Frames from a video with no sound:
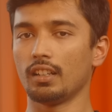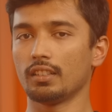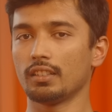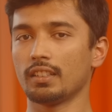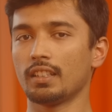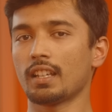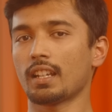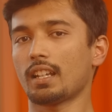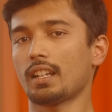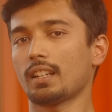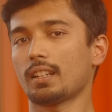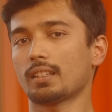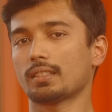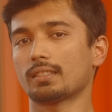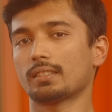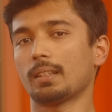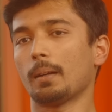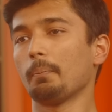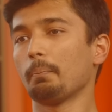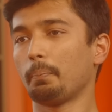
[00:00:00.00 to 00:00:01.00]
there are
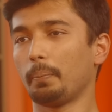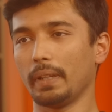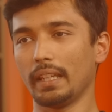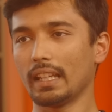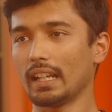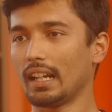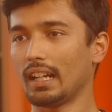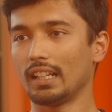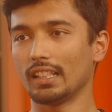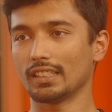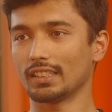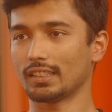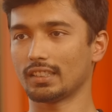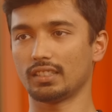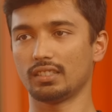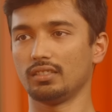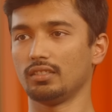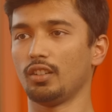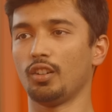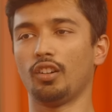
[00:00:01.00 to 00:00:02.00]
some
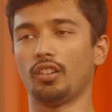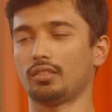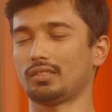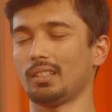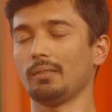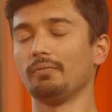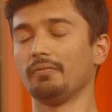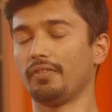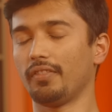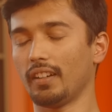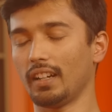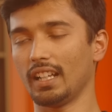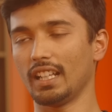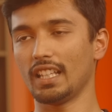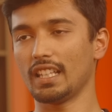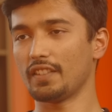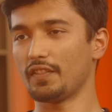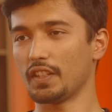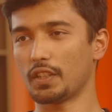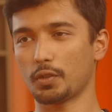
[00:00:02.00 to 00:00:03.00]
PRs or some
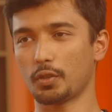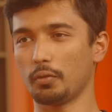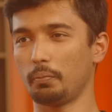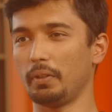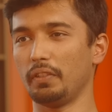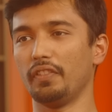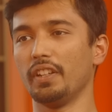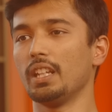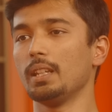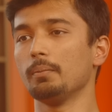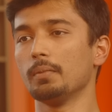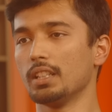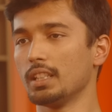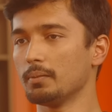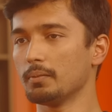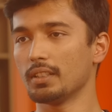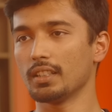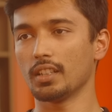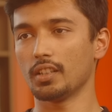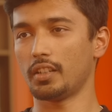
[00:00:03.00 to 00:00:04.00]
files which could be very minimal, a